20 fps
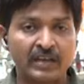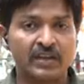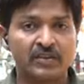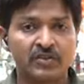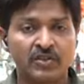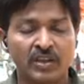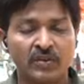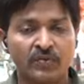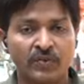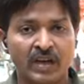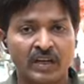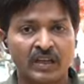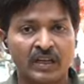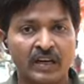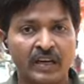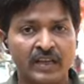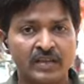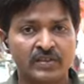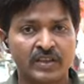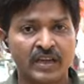chief
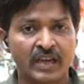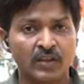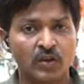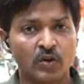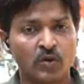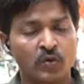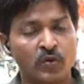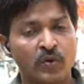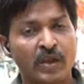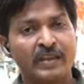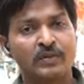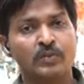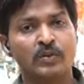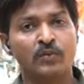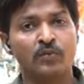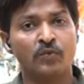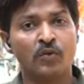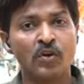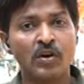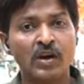Akhilesh Yadav who has
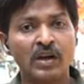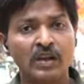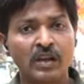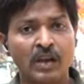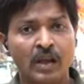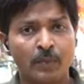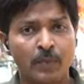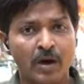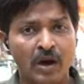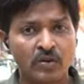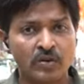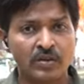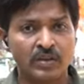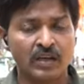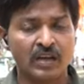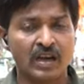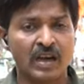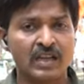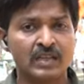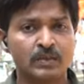been vocal about the
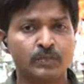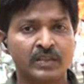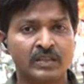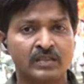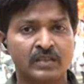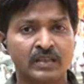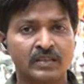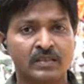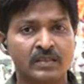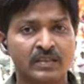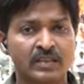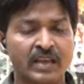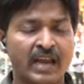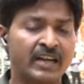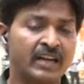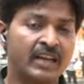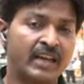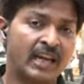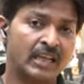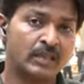caste-based census
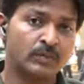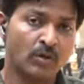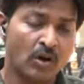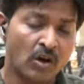and he has